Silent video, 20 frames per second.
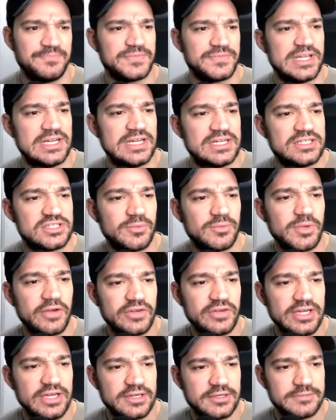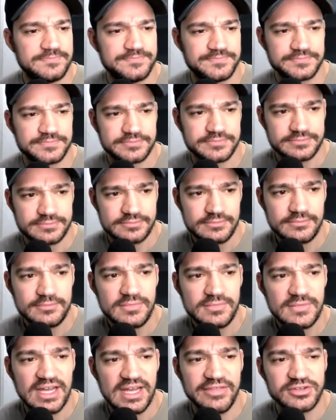So I'm going to go over here,
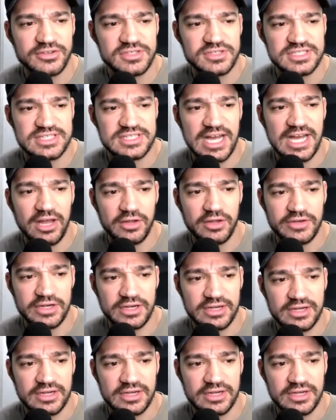and there's a style over here.